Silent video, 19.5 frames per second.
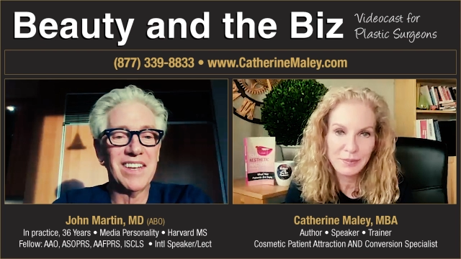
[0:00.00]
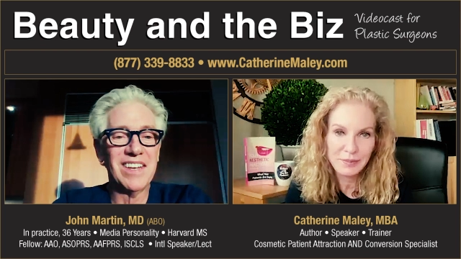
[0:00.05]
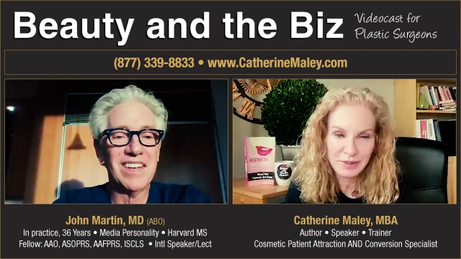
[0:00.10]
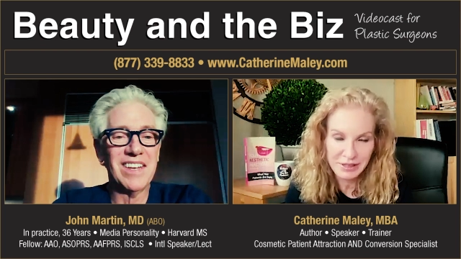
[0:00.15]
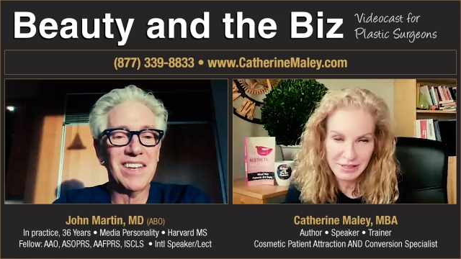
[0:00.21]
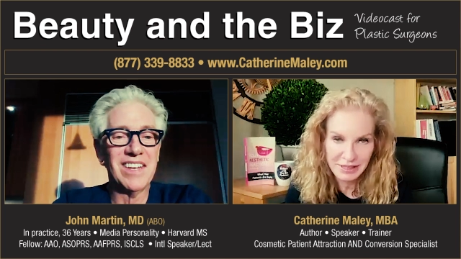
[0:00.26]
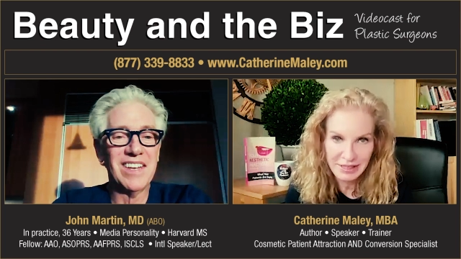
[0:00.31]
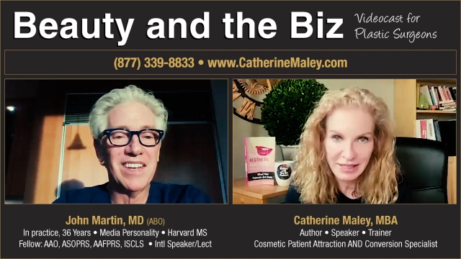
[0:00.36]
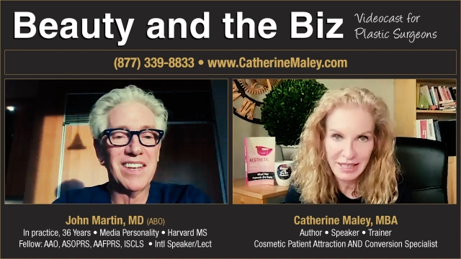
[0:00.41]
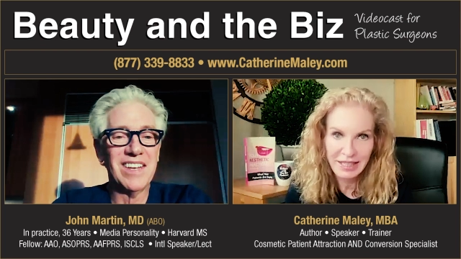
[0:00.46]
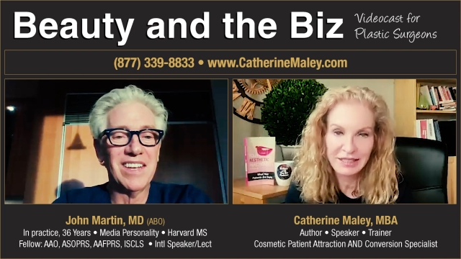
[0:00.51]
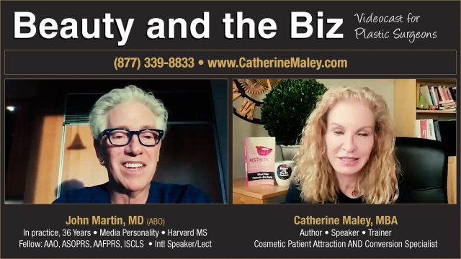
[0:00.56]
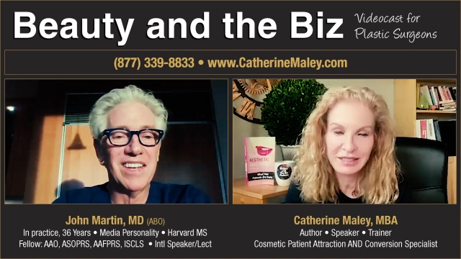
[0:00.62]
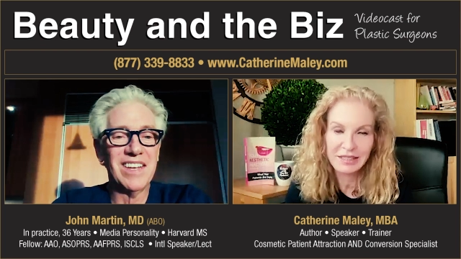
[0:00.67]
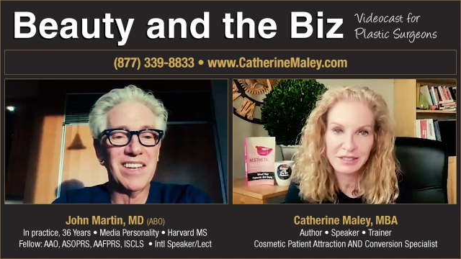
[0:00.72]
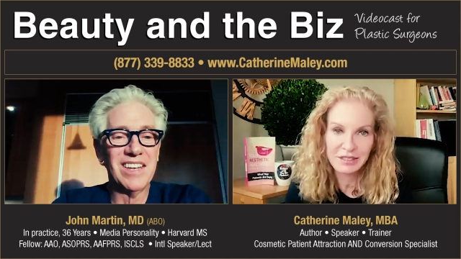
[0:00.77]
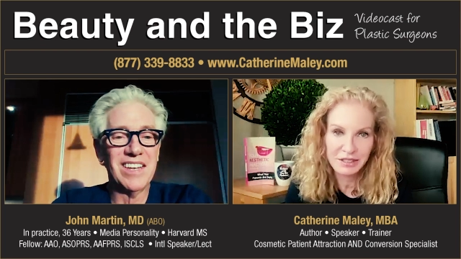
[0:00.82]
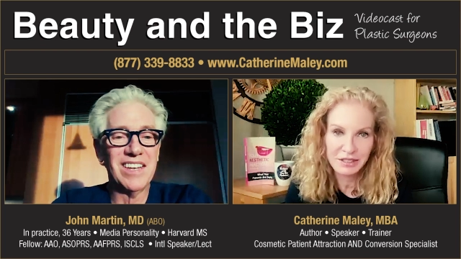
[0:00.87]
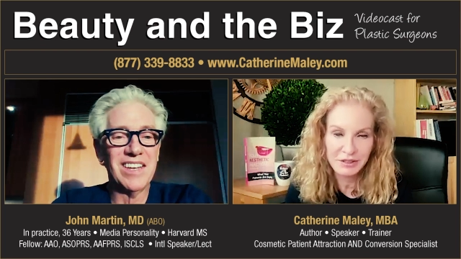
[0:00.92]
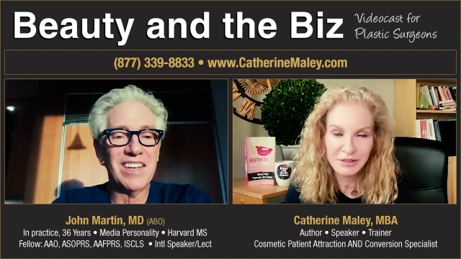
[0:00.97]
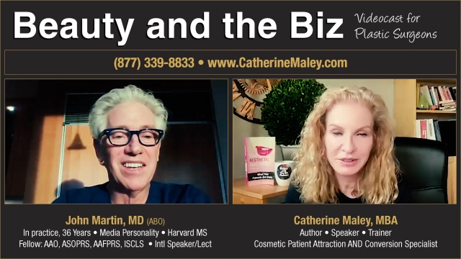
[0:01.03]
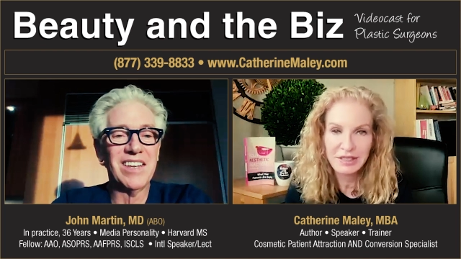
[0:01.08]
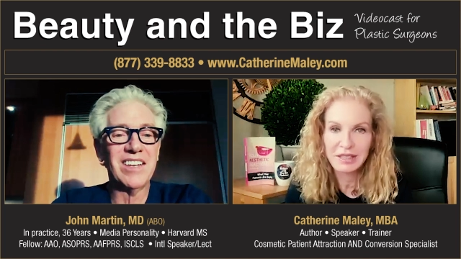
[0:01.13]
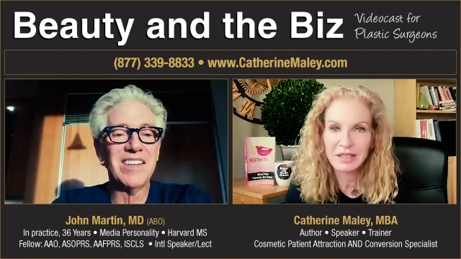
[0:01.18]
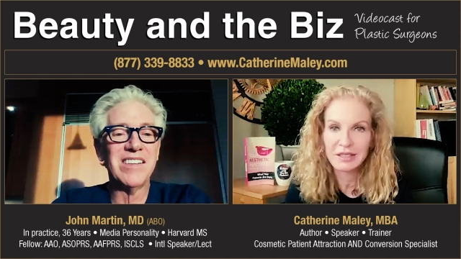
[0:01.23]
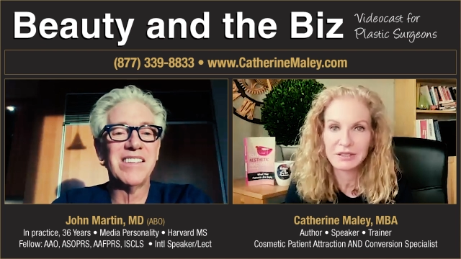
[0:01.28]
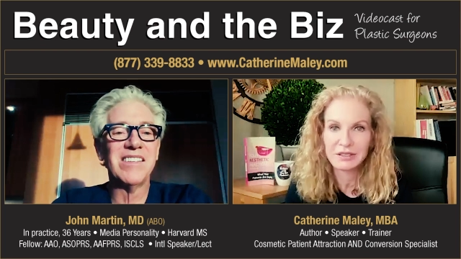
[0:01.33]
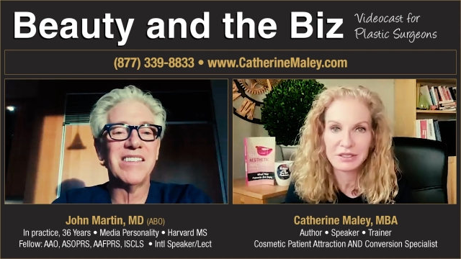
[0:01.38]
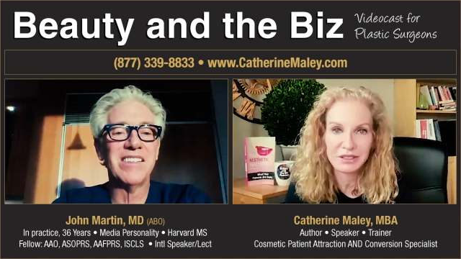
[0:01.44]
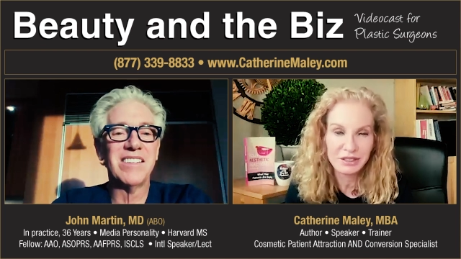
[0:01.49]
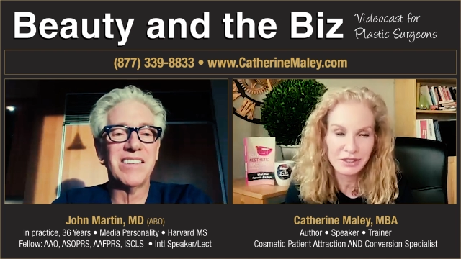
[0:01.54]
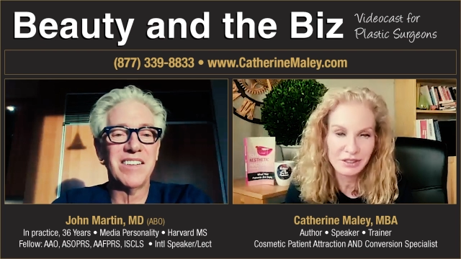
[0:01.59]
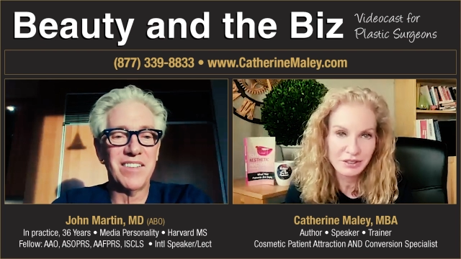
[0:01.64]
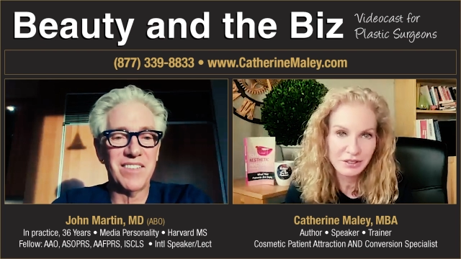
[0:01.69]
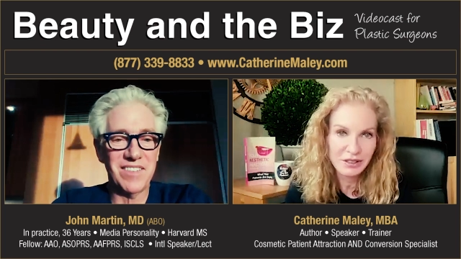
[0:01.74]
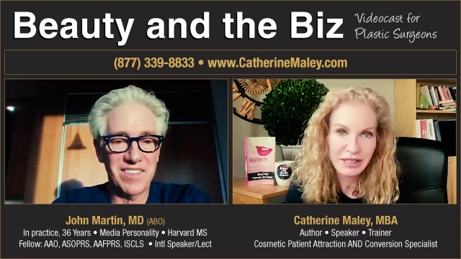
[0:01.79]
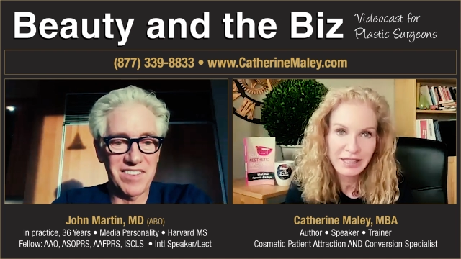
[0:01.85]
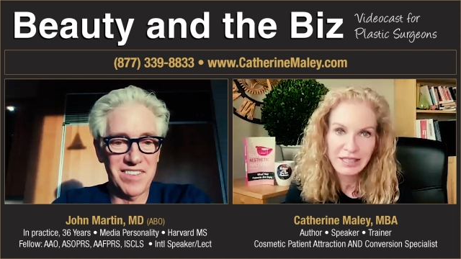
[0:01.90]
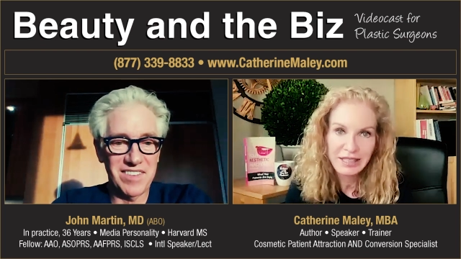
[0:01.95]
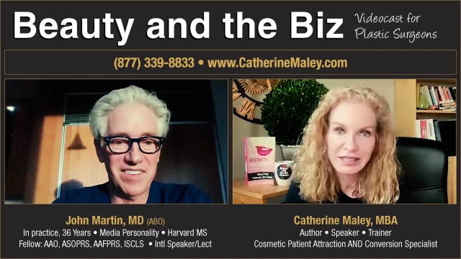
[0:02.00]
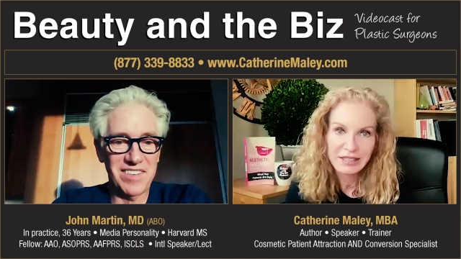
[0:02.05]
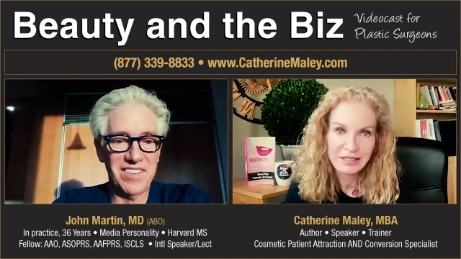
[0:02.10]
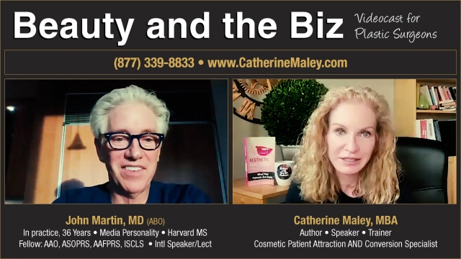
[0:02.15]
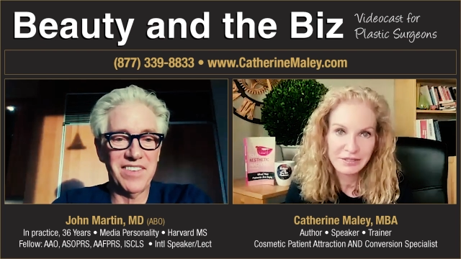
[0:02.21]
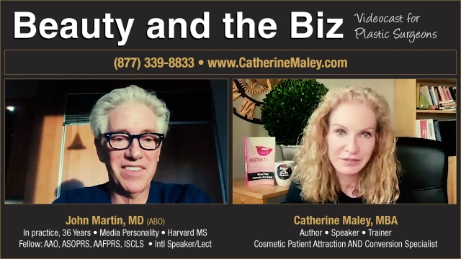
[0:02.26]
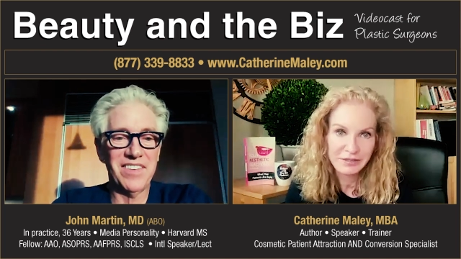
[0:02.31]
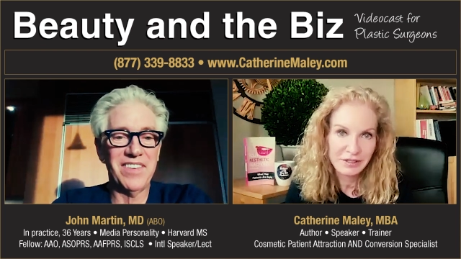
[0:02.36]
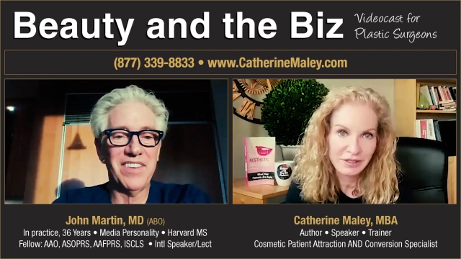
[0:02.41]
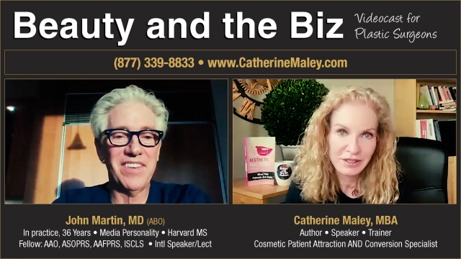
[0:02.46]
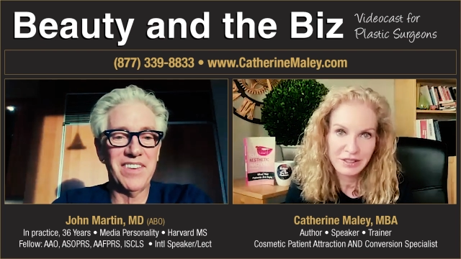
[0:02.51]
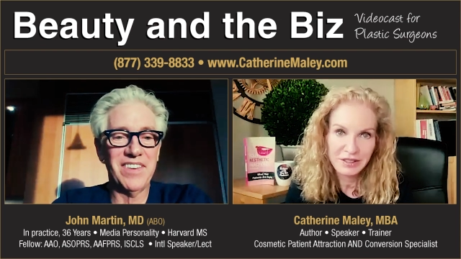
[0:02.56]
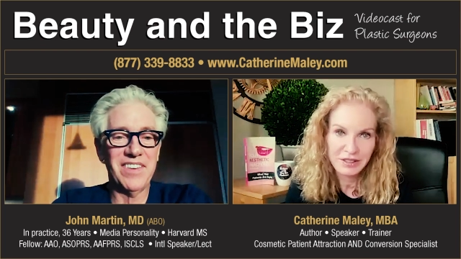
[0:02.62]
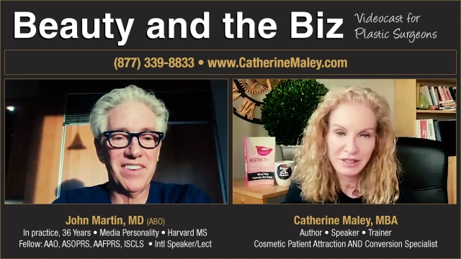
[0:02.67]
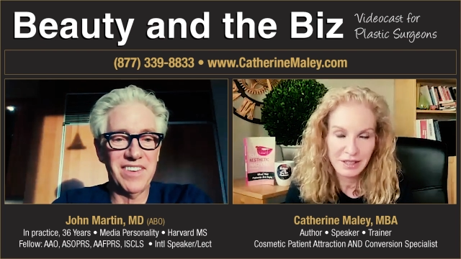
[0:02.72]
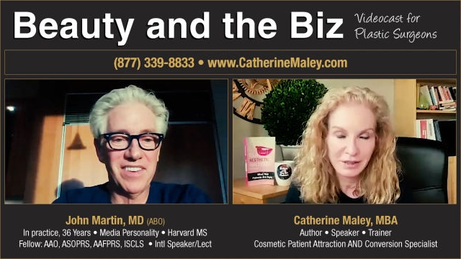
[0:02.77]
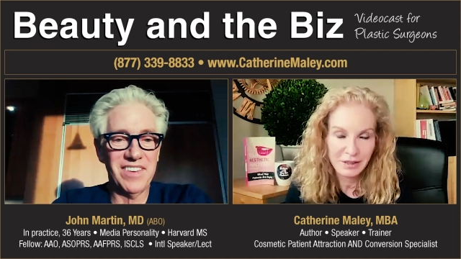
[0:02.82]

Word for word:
Speaker 1: personalities, two egos, two different